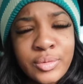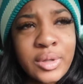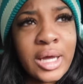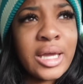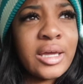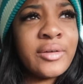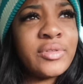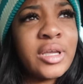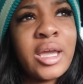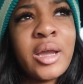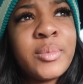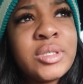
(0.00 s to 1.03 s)
like if the
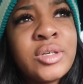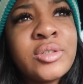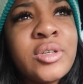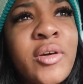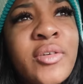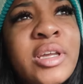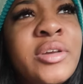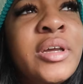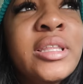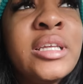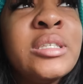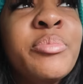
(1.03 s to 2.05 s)
camera turns off, can you
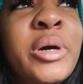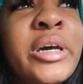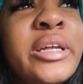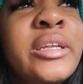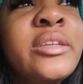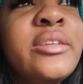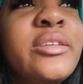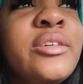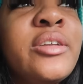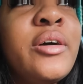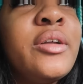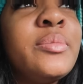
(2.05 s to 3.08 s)
hit this button?
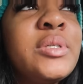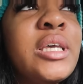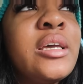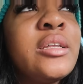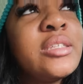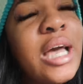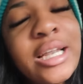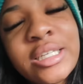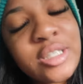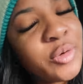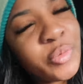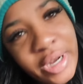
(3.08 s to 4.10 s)
You know what I'm saying? I
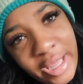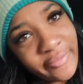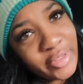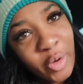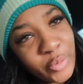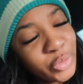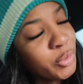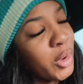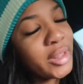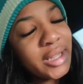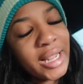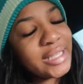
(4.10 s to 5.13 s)
just didn't want to have to go through
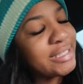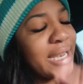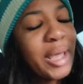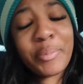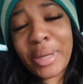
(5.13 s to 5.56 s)
all of that today,